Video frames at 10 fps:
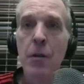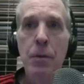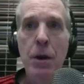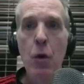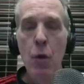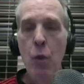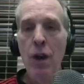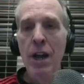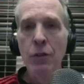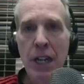But when
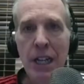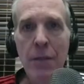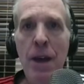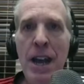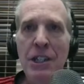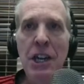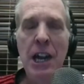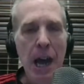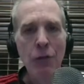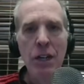I look at the match and
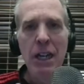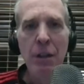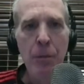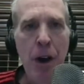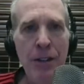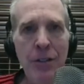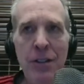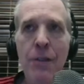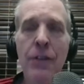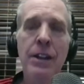I look at the
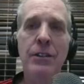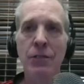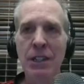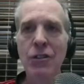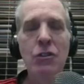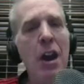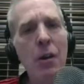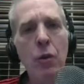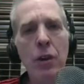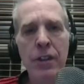positivities, let's
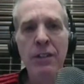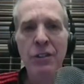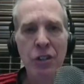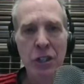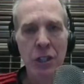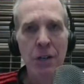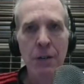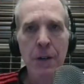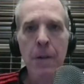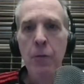start with the decision
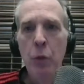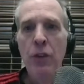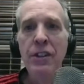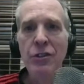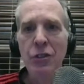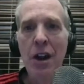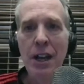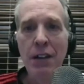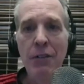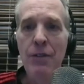with the
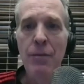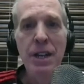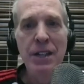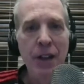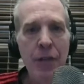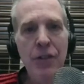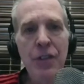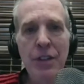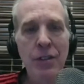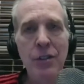starting 11, because I think
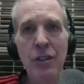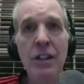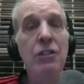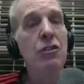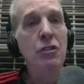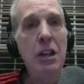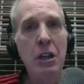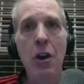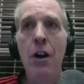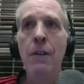this is an interesting
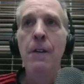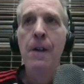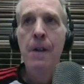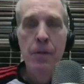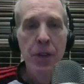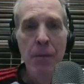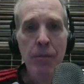call that